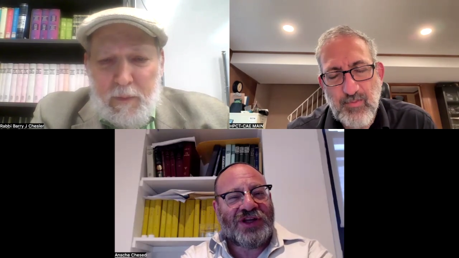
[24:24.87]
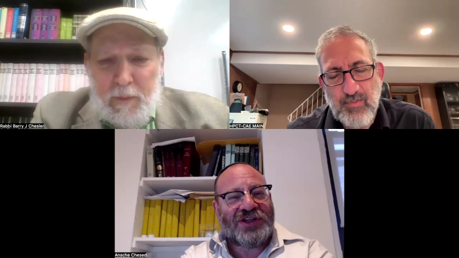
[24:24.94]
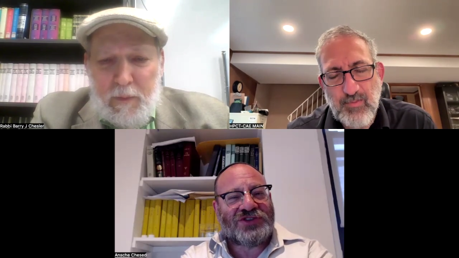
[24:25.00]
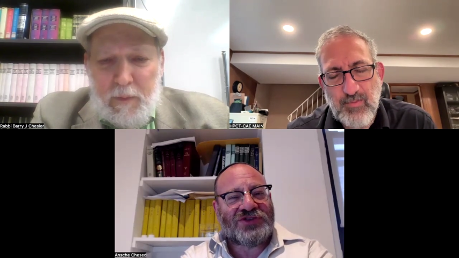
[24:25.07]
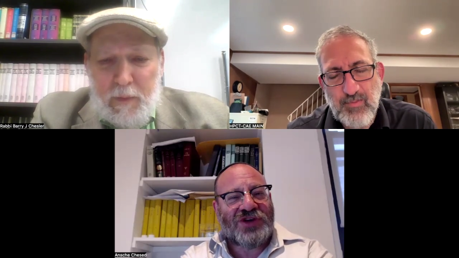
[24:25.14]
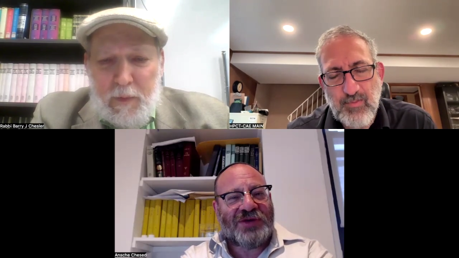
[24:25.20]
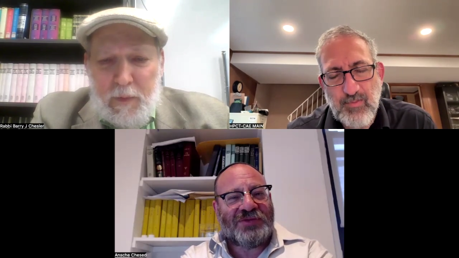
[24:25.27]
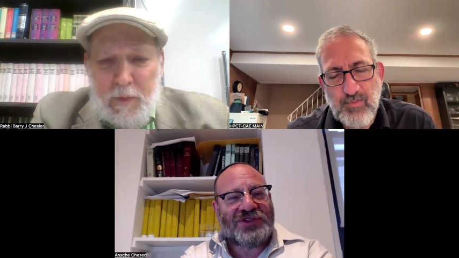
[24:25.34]

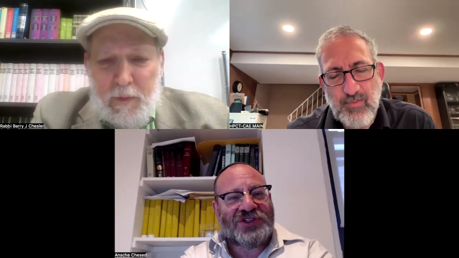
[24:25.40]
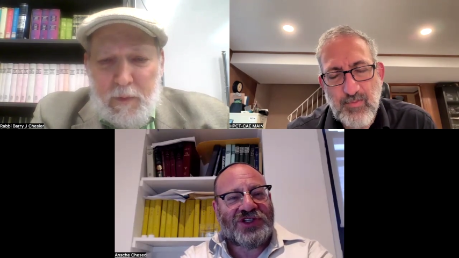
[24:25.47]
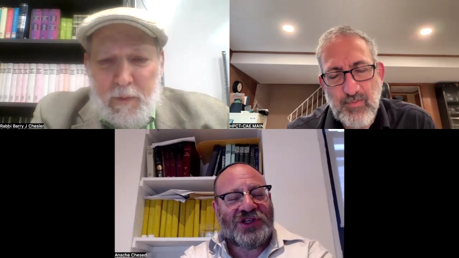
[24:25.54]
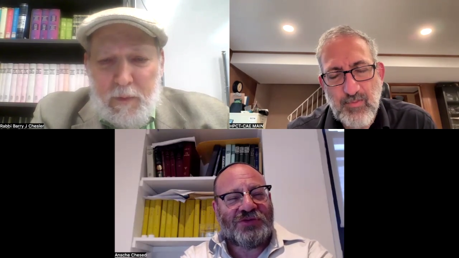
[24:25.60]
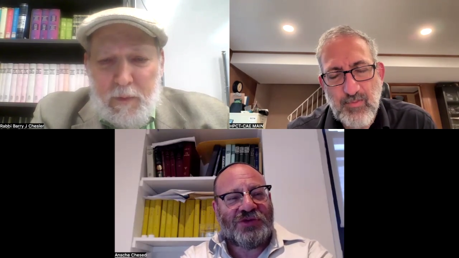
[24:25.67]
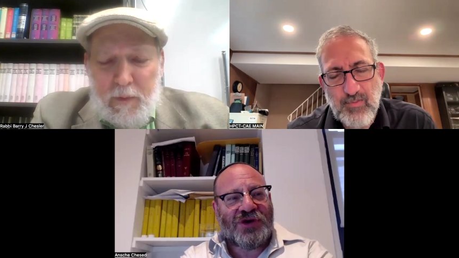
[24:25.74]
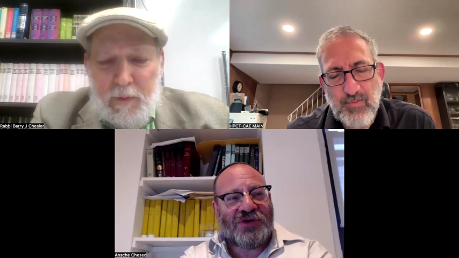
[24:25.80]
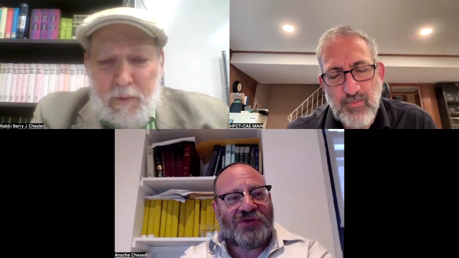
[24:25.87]
Speaker 1: Inscribe us in
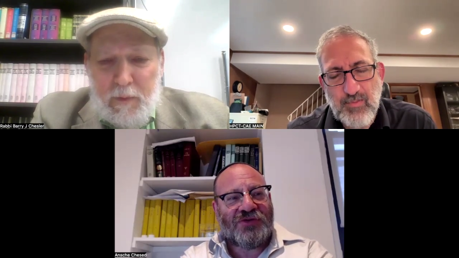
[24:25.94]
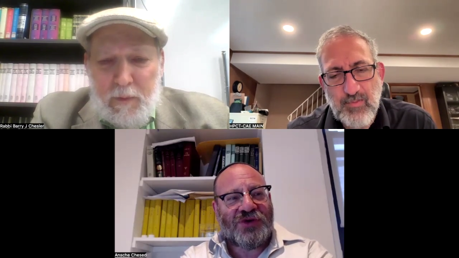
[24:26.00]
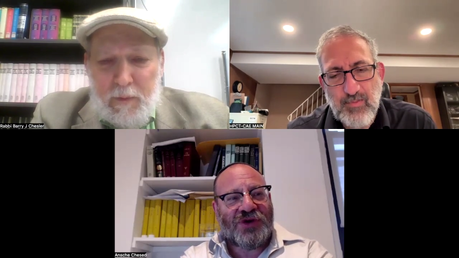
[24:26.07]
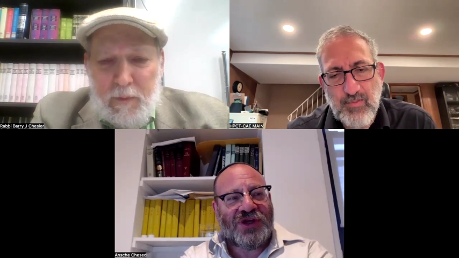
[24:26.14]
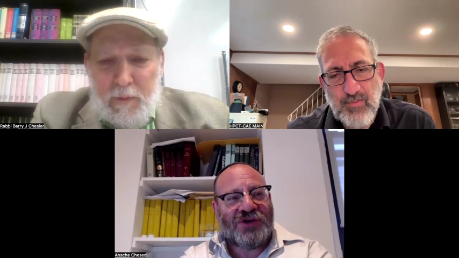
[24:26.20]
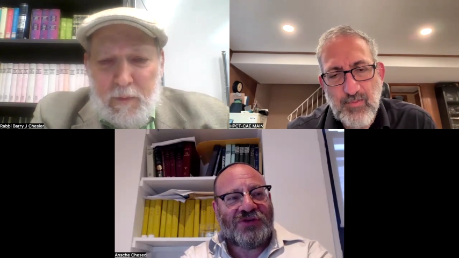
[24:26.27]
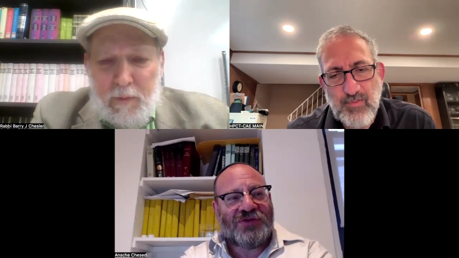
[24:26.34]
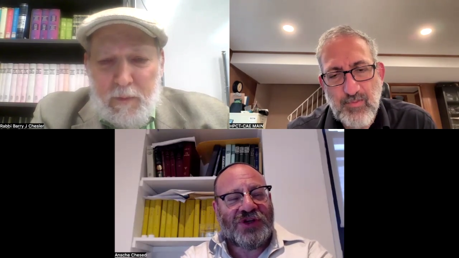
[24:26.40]
the book of
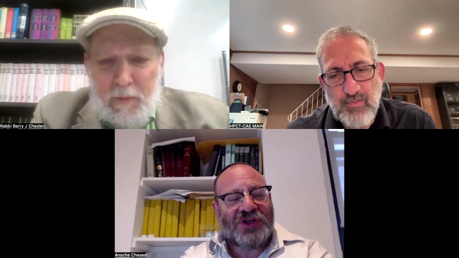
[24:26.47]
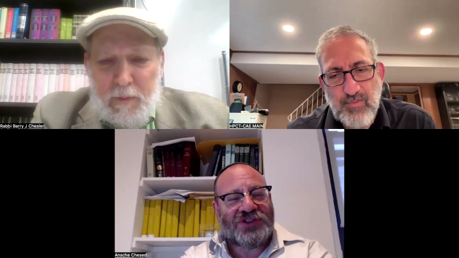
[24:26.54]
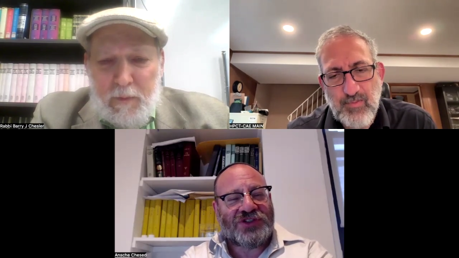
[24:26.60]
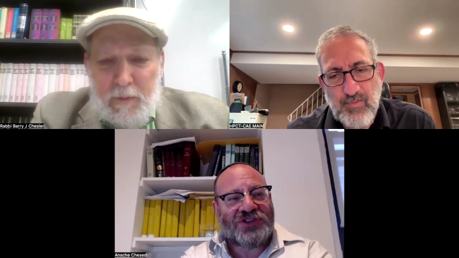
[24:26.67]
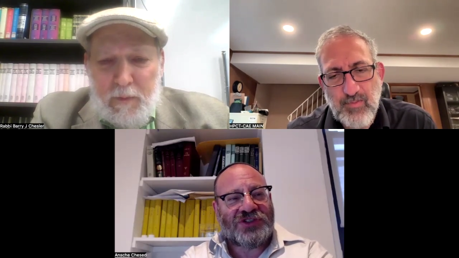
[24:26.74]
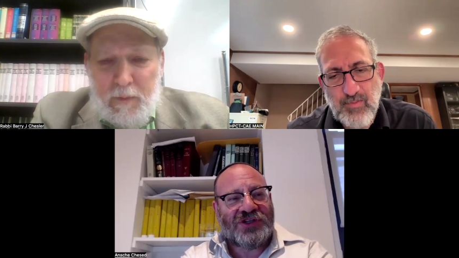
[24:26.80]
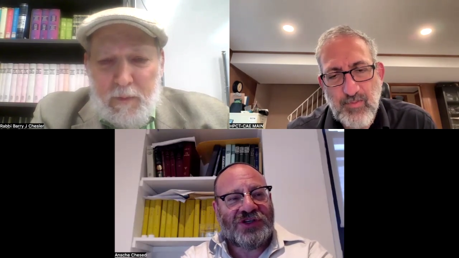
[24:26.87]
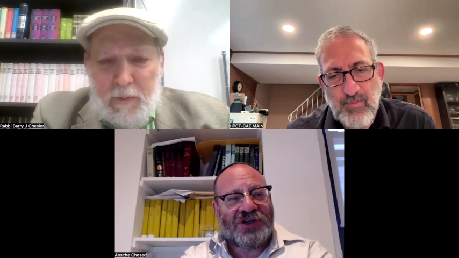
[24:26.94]

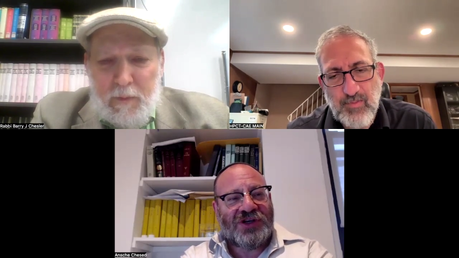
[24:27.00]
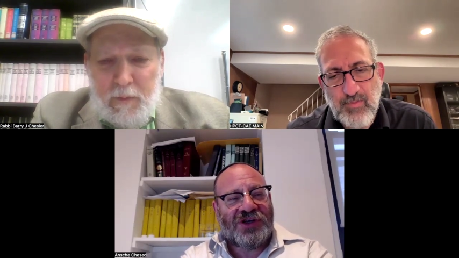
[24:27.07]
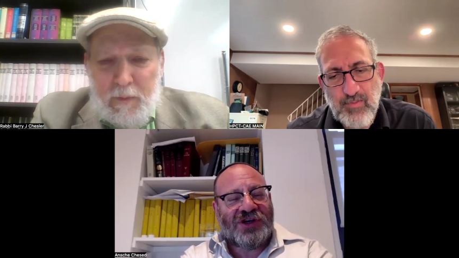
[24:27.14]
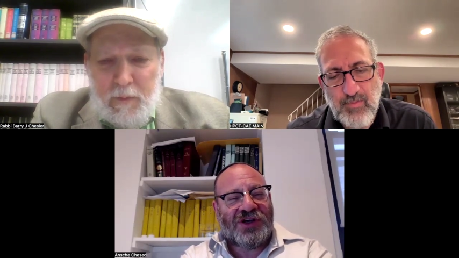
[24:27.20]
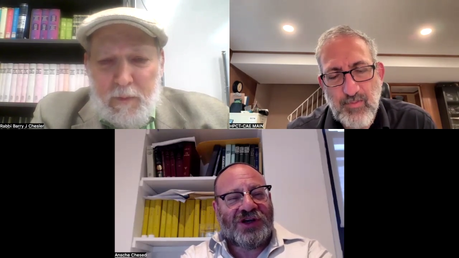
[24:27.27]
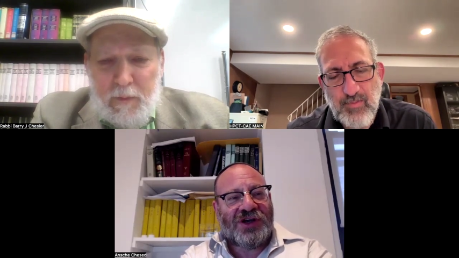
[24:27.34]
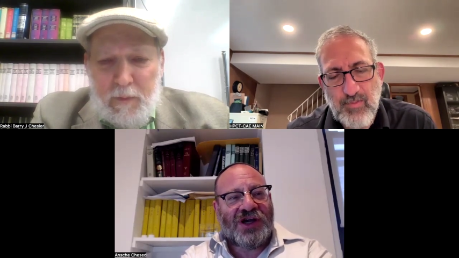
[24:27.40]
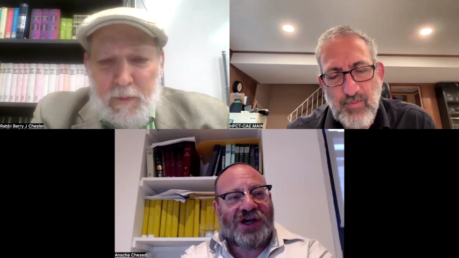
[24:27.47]
forgiveness.
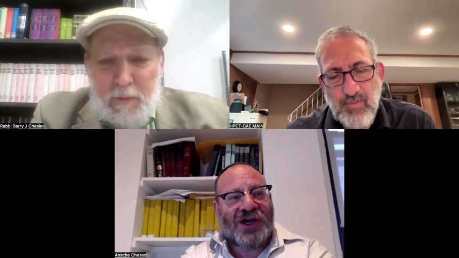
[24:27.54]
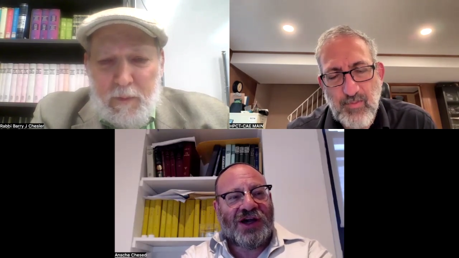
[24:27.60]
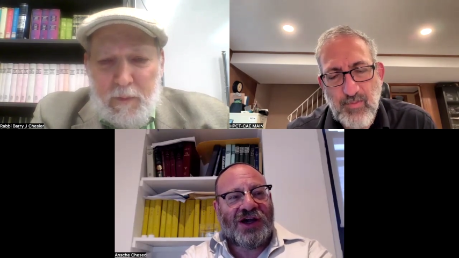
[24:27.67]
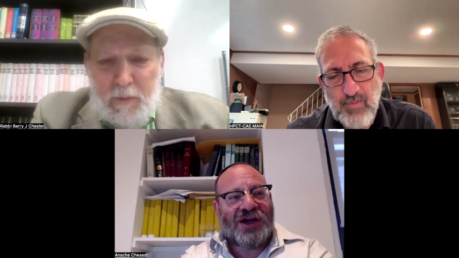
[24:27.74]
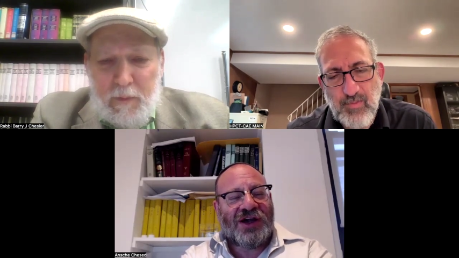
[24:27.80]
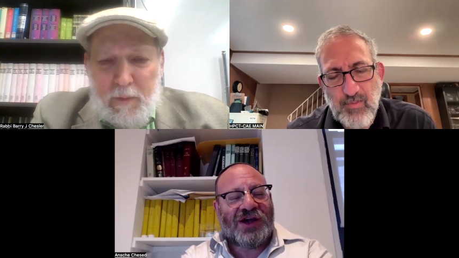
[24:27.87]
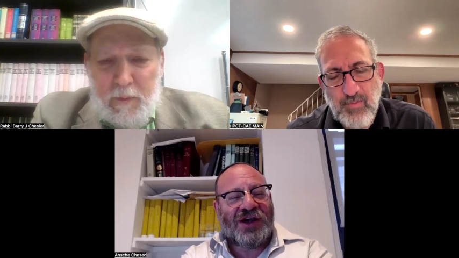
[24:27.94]
Uh,